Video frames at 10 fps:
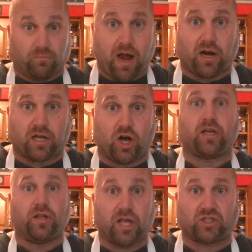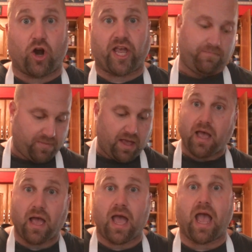we are gonna cook this turkey
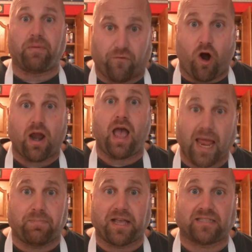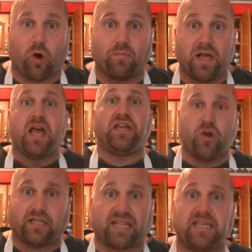before anybody gets home. And
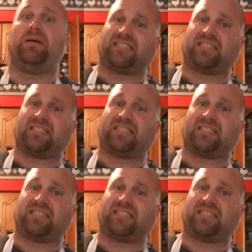you can say you've